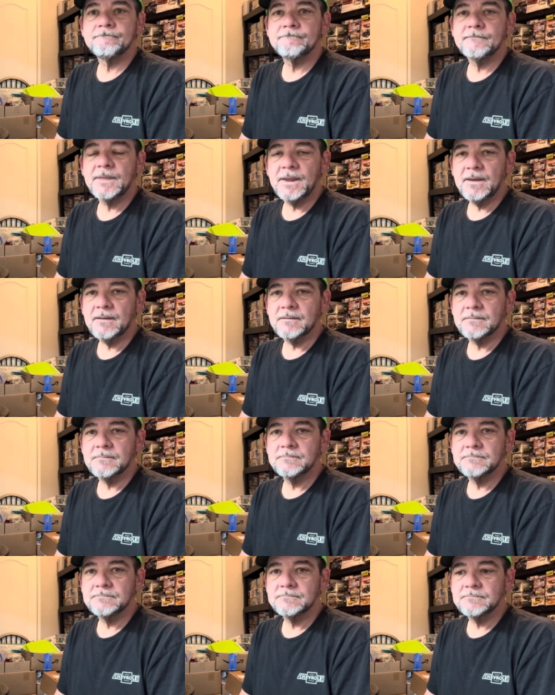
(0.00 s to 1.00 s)
Yeah,
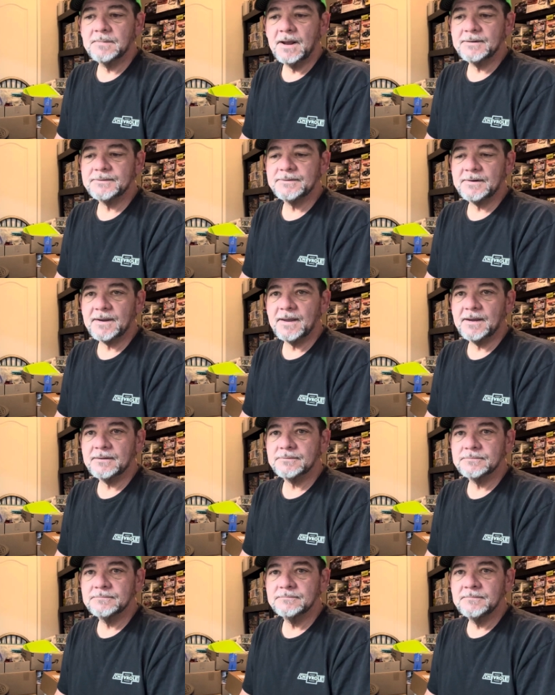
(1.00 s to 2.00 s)
that's it, guys.
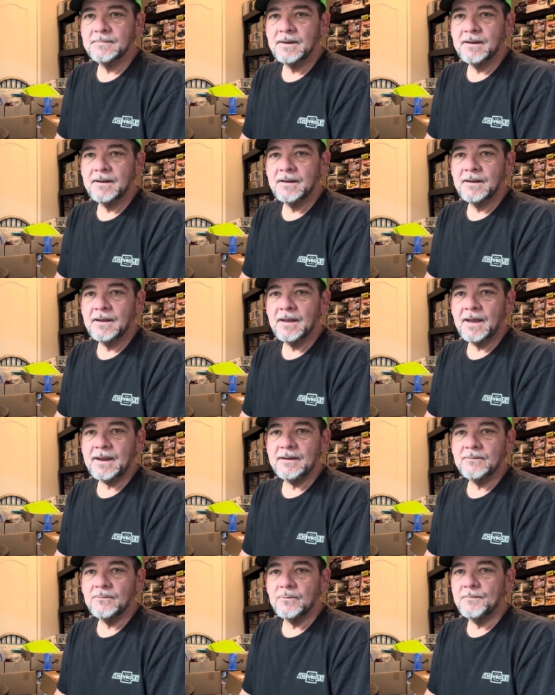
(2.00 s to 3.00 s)

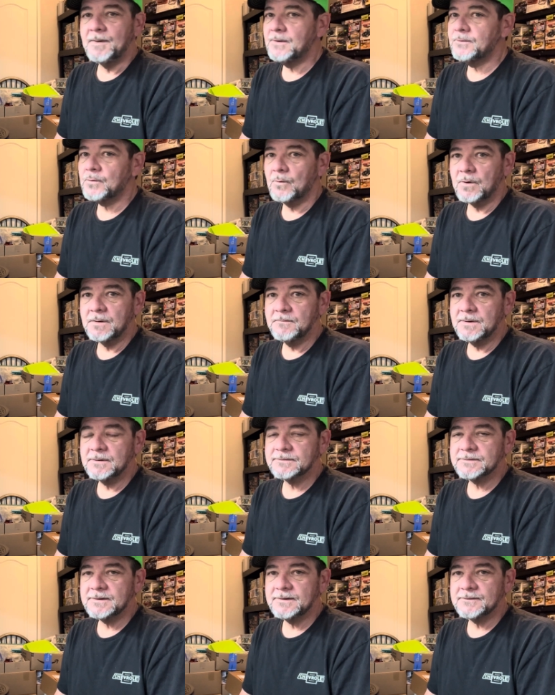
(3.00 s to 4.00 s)
Hey, we've been 20
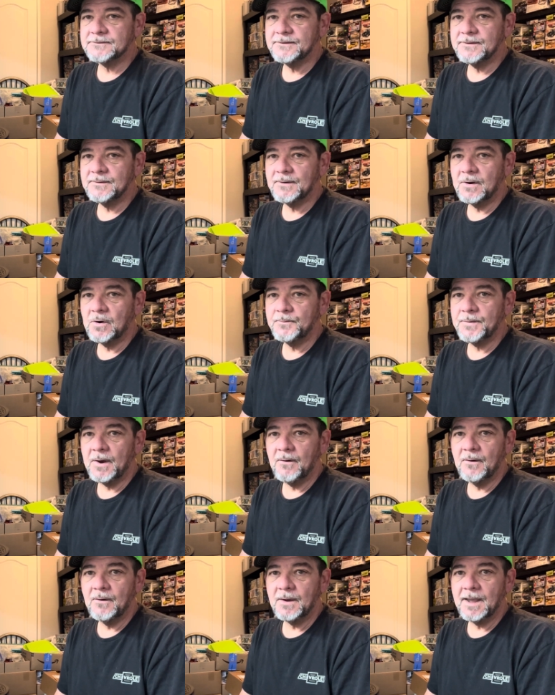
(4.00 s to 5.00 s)
minutes in this deal. I hope
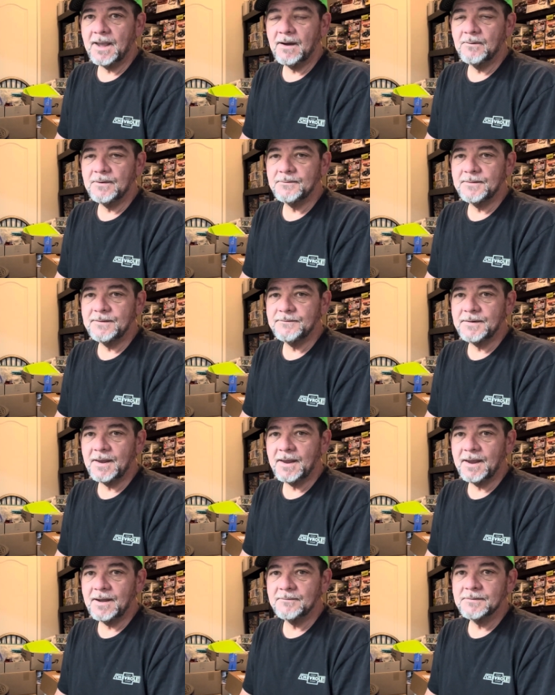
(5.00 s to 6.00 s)
y'all hung out with me. If you
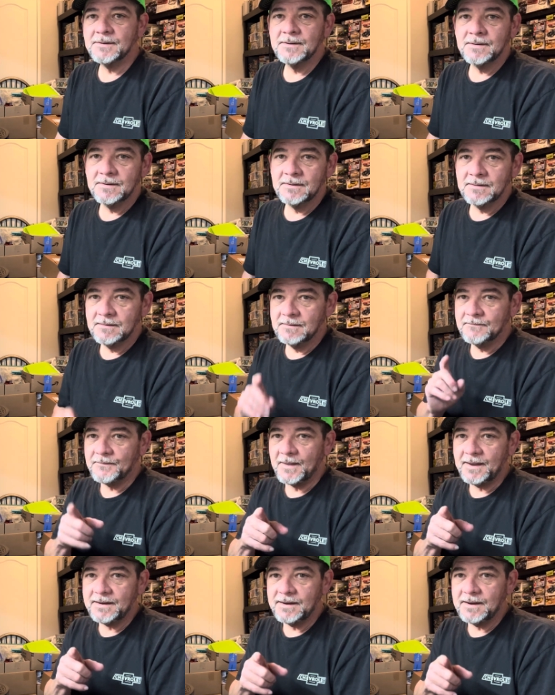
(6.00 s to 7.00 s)
have,
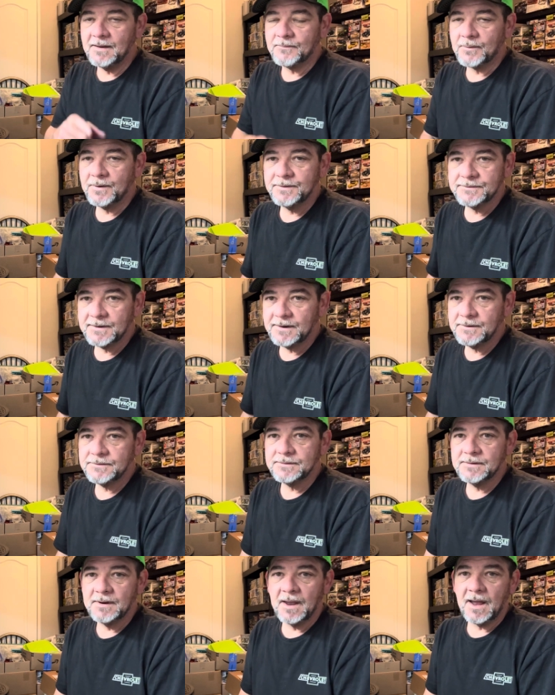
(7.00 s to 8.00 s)
thank you. I appreciate
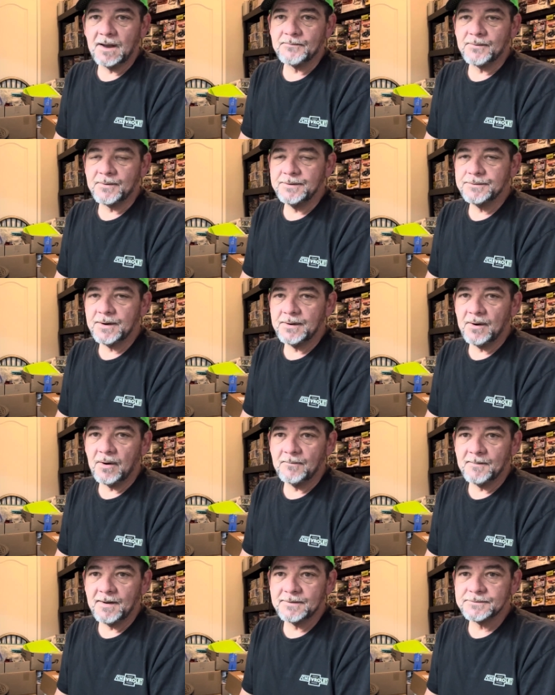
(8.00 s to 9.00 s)
you. I appreciate
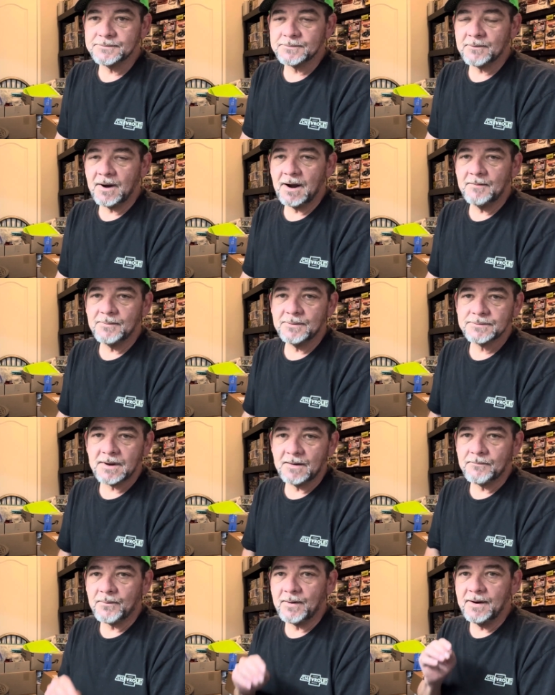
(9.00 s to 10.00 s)
all my subscribers.
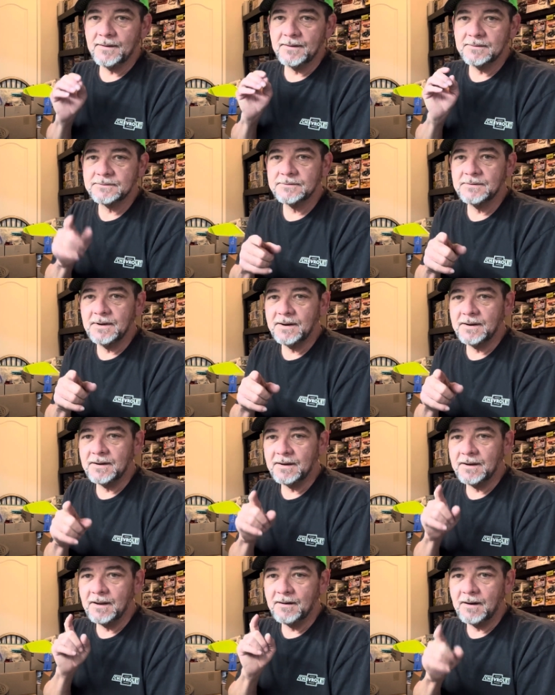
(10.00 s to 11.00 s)
I pray that
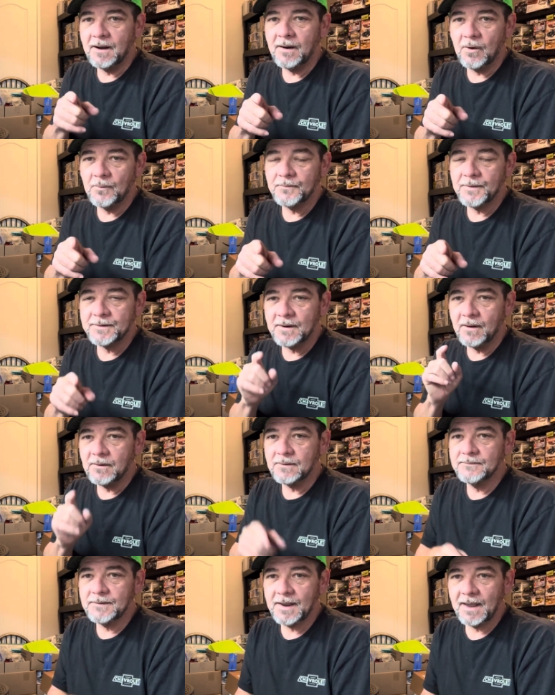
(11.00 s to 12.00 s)
and I hope that
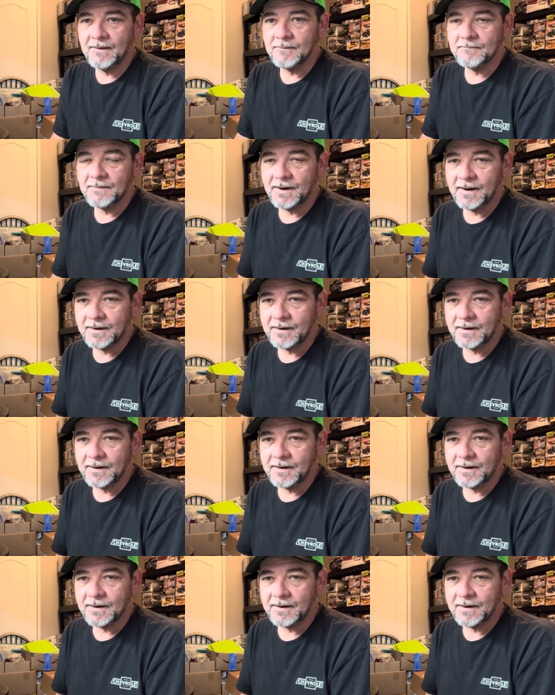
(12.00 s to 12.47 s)
all of you have a Merry